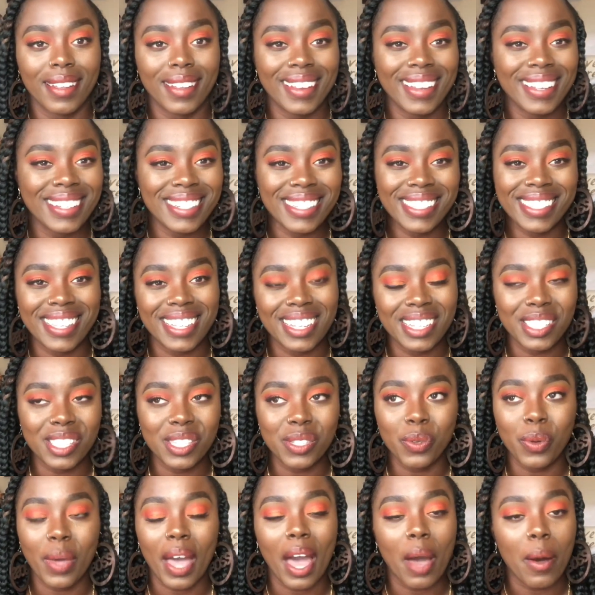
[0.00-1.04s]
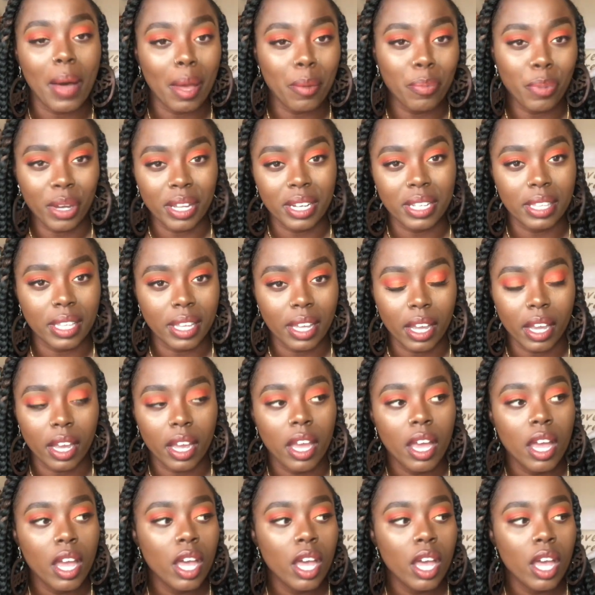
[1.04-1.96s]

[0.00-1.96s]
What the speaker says: let's just get into how I braided the hair.